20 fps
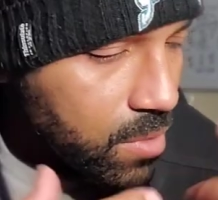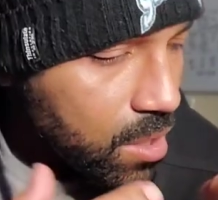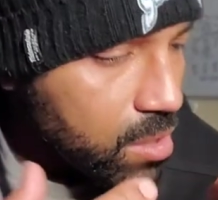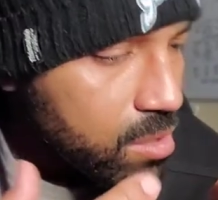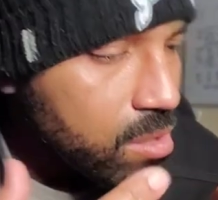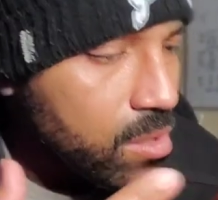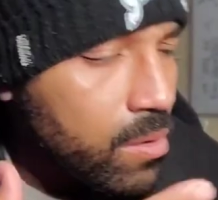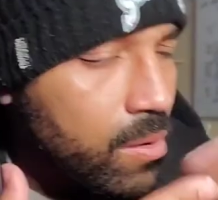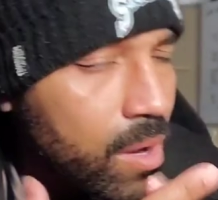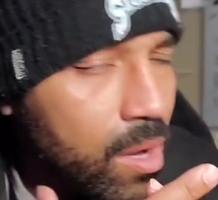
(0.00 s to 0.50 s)

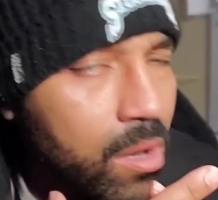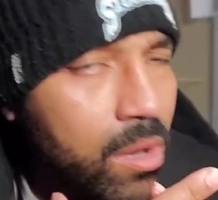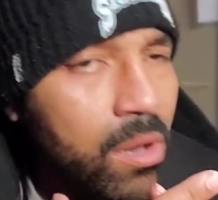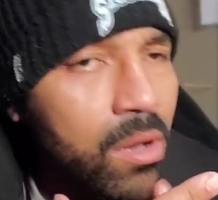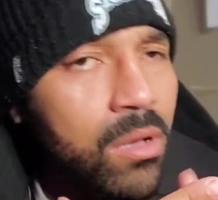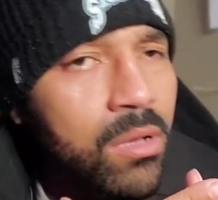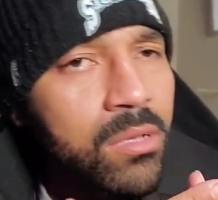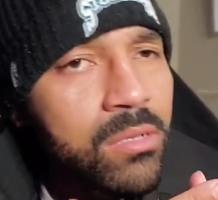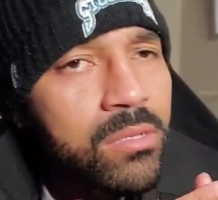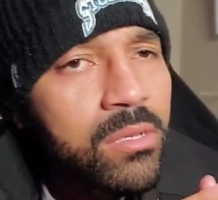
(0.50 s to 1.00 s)
So I
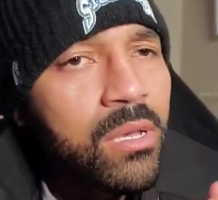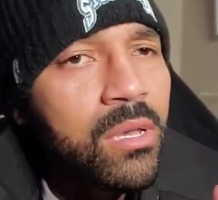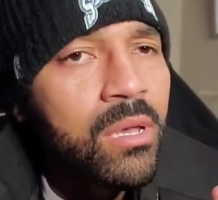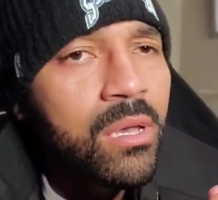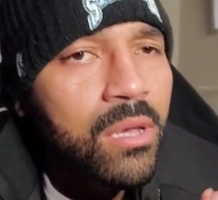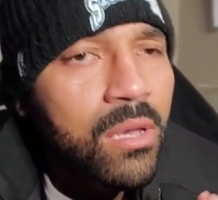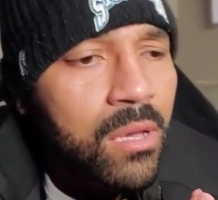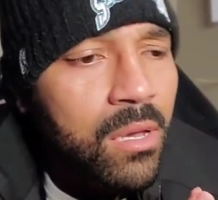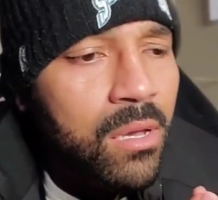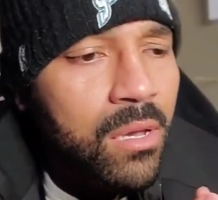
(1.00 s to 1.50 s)
called
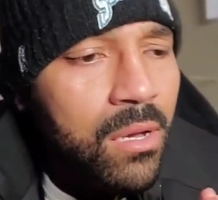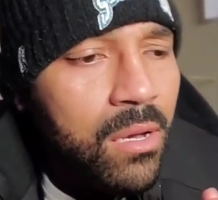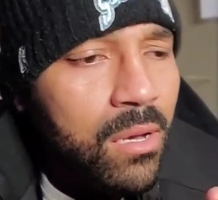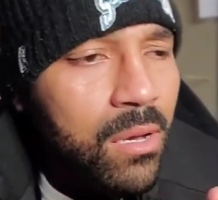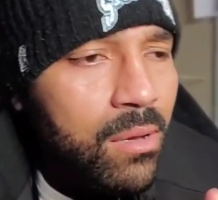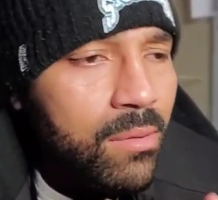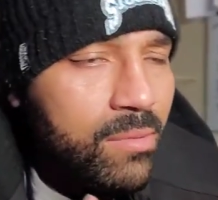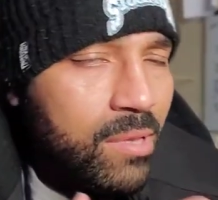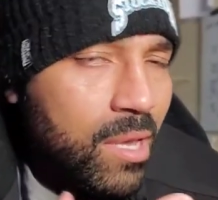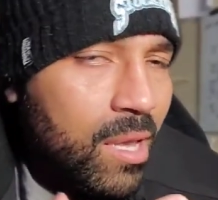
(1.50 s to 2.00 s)

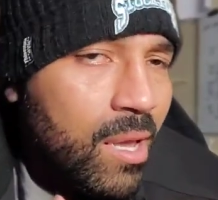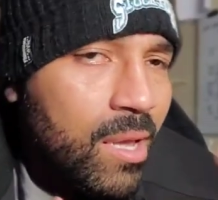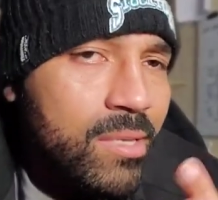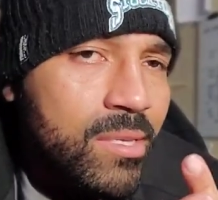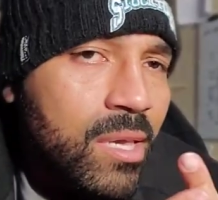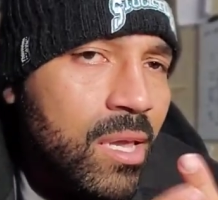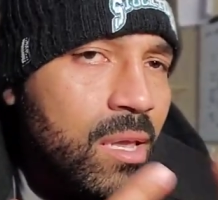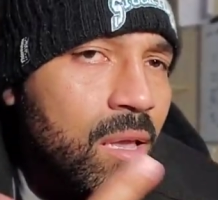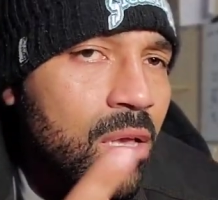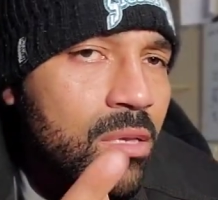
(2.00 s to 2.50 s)
uh, the
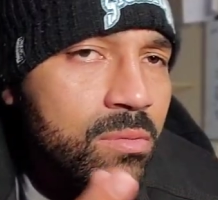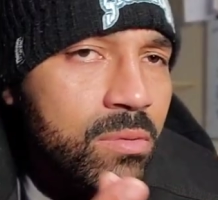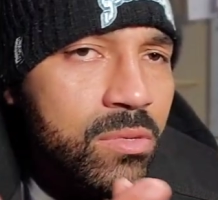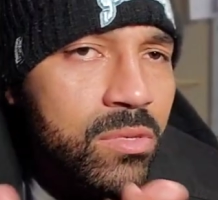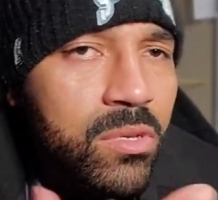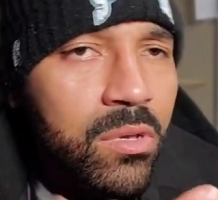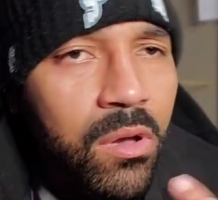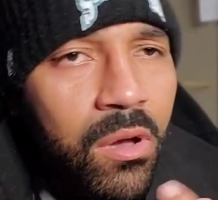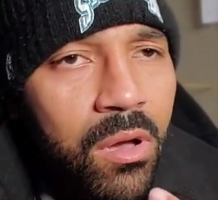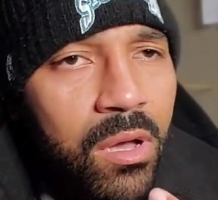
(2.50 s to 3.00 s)
contact I was
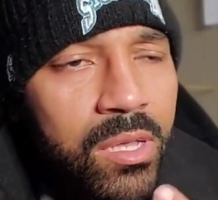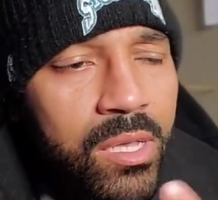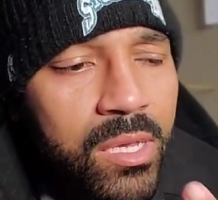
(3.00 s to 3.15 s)
supposed to call.